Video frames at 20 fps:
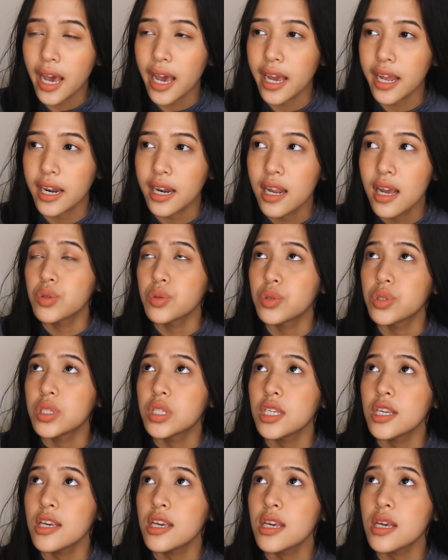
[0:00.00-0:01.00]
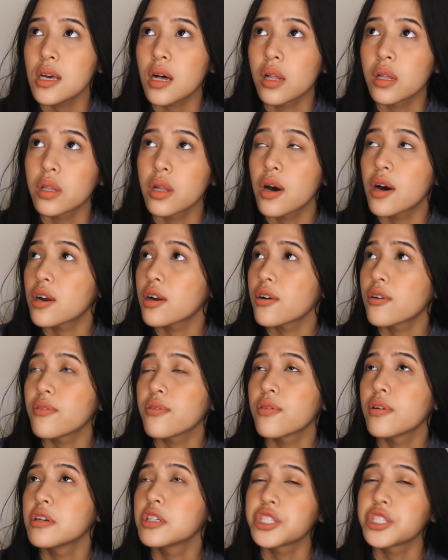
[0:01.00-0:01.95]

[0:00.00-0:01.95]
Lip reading: And to see a lot of